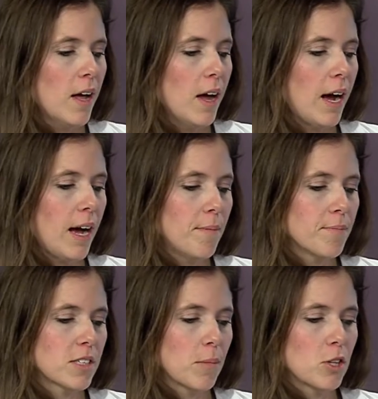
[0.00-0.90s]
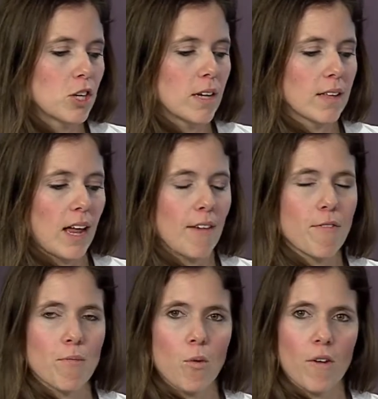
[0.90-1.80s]
Some of the dogs that have
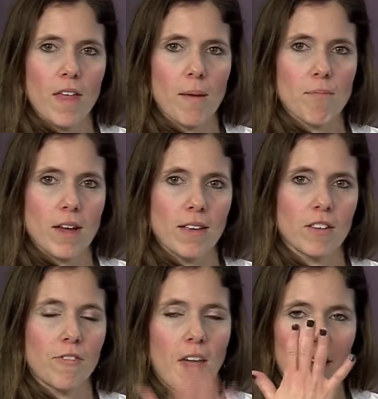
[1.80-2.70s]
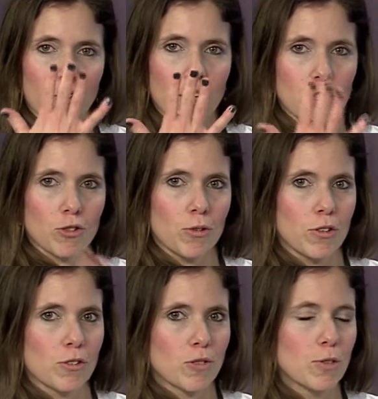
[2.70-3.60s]
more of that brachycephalic or that
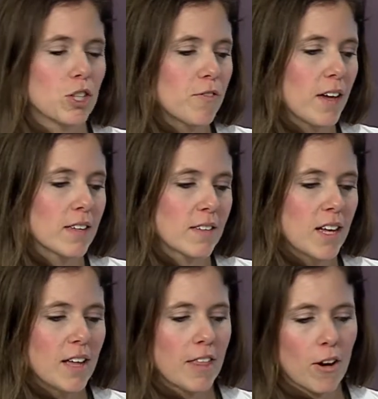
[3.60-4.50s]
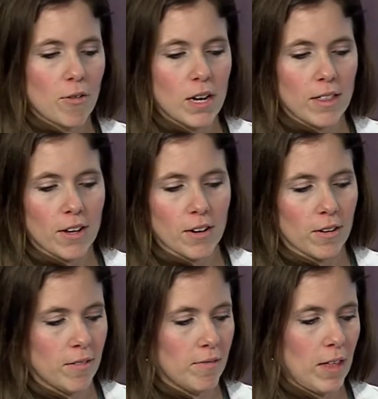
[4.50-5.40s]
shorter smushy face, they don't need
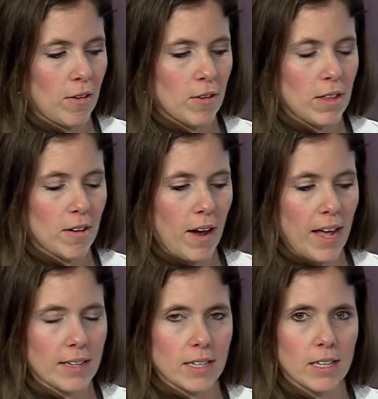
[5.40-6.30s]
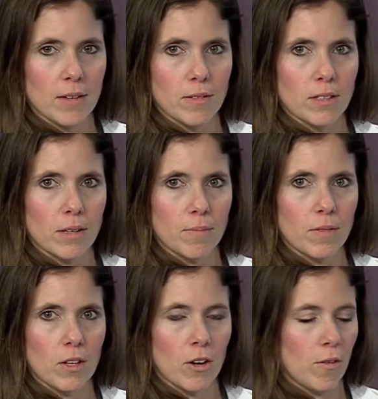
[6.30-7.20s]
their head to
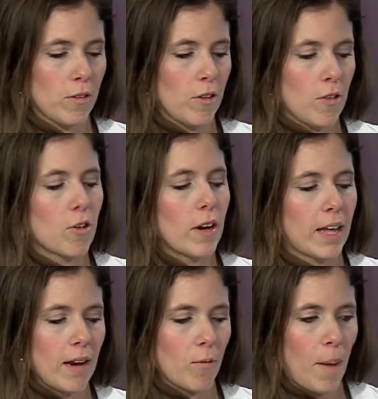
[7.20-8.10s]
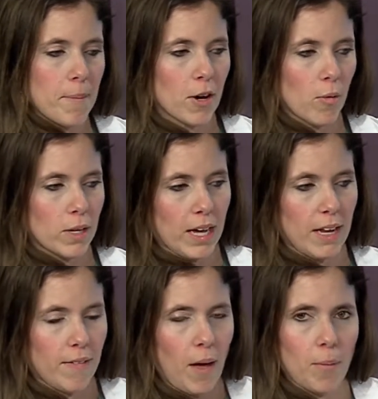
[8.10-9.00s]
you can get a bigger one to kind
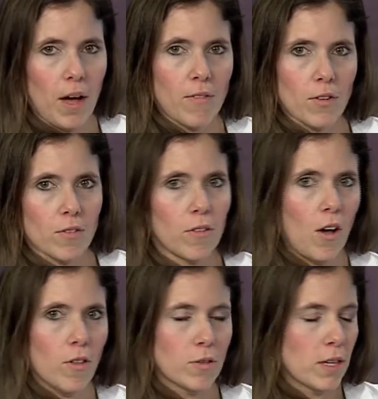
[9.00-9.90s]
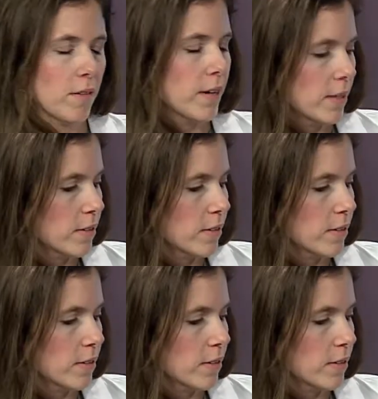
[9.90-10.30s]
of help cover all those areas.